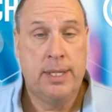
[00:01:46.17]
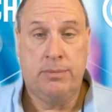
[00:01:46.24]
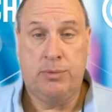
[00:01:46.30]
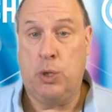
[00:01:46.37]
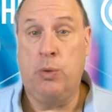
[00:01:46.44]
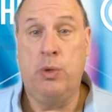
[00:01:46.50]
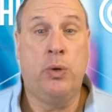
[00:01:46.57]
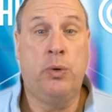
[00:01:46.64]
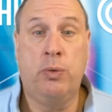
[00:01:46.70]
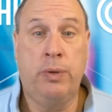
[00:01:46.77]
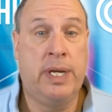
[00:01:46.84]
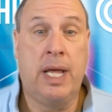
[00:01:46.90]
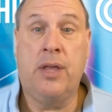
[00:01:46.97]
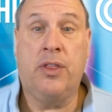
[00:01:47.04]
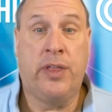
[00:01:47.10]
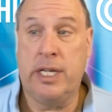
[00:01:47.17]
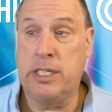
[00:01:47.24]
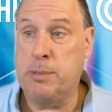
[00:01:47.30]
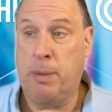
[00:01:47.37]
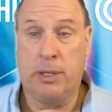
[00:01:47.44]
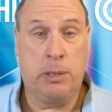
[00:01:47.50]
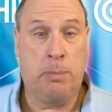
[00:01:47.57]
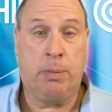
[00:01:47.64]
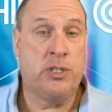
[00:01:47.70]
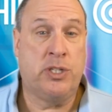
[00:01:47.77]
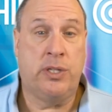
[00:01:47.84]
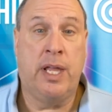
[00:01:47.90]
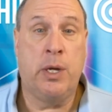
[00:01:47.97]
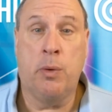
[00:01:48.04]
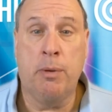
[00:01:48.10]
two unique things about the person
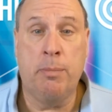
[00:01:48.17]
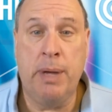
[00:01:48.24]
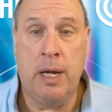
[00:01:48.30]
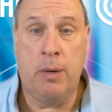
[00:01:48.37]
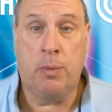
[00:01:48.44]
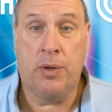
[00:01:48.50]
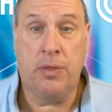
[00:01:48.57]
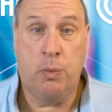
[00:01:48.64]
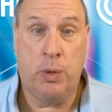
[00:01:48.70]
that you were meeting with,